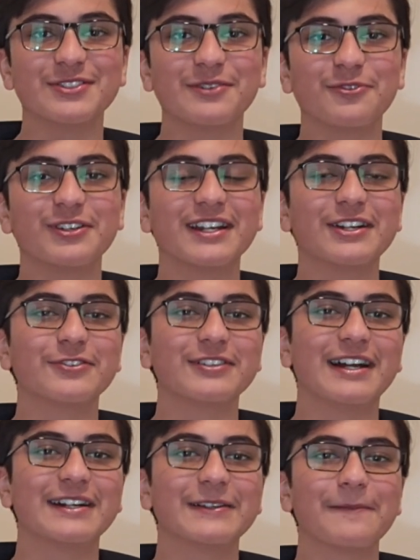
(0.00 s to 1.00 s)
so I won't get into
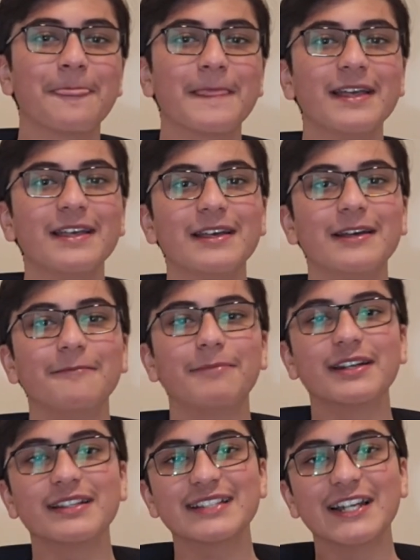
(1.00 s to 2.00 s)
that.
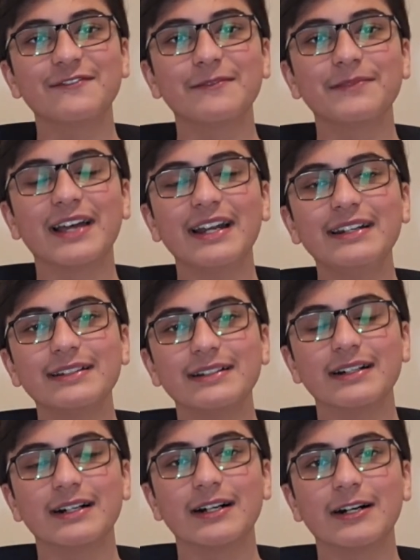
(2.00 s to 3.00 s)
But aside from that,
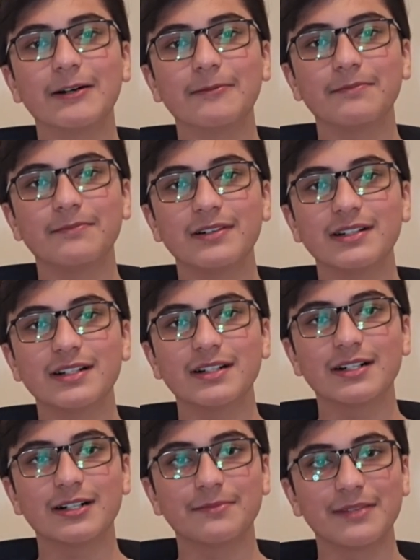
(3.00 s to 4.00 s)
I
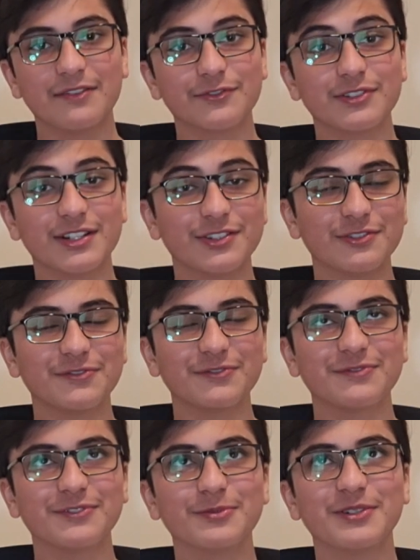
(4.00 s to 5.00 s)
have to let you
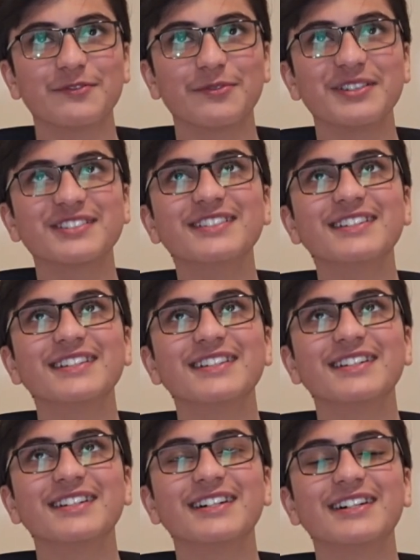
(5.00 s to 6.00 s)
few more information.
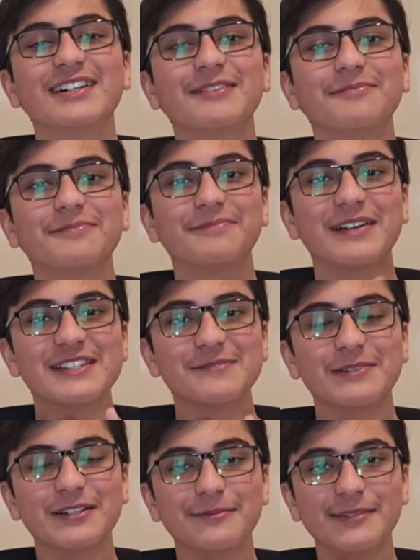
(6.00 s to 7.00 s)

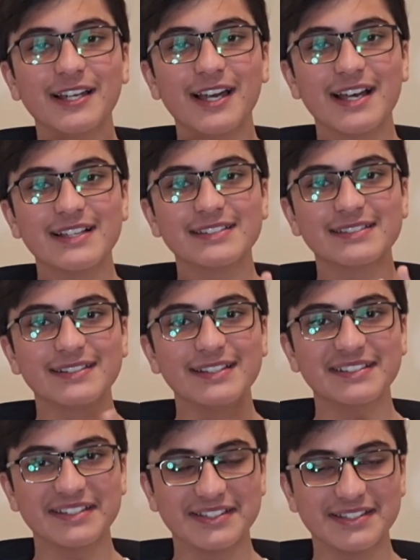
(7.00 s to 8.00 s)
Panspermia has
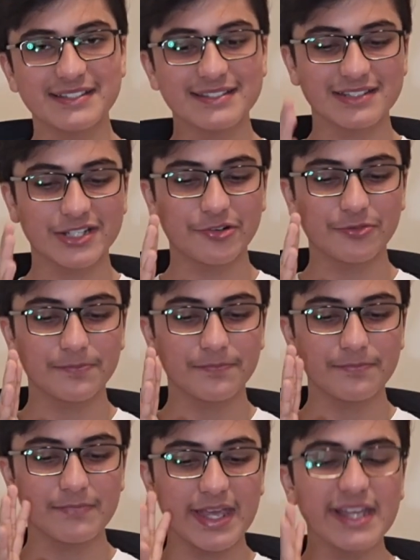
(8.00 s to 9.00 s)
3 stages. Now,
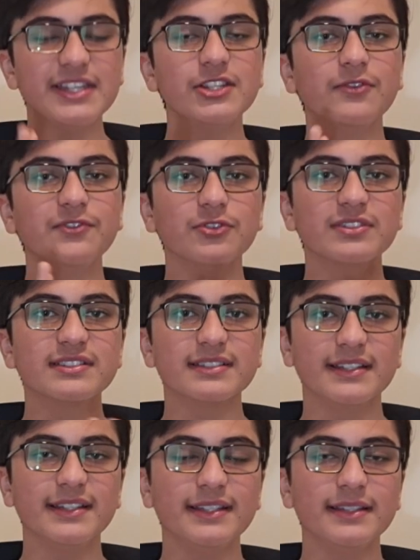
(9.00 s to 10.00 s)
any of those
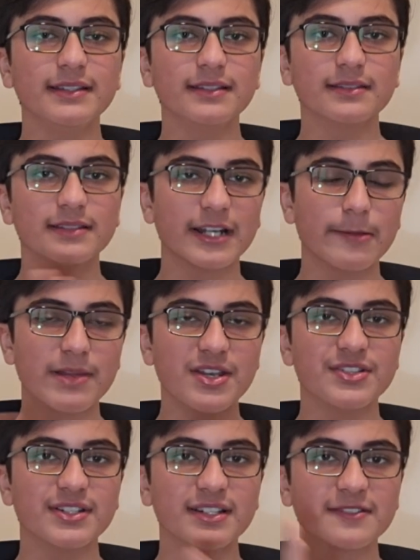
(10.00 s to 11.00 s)
3 that I
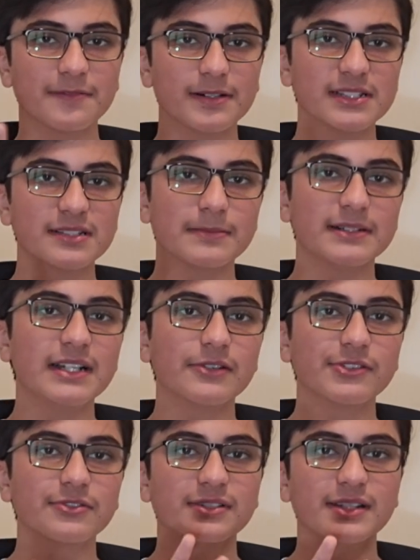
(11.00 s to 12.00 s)
mentioned is further split
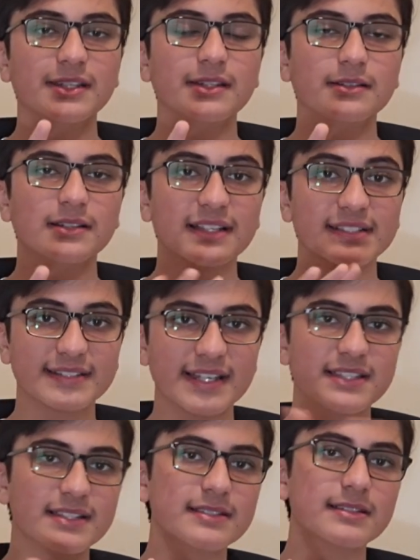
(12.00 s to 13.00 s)
down into 3 like
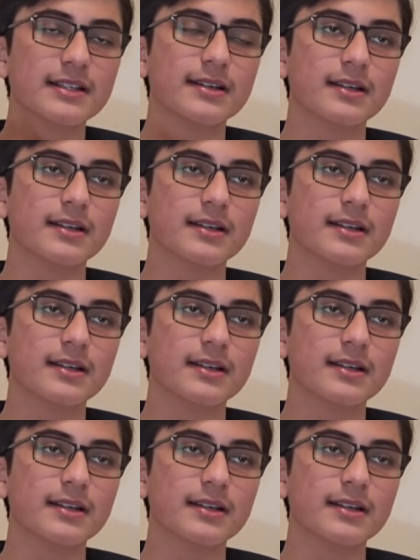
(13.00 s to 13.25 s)
stages.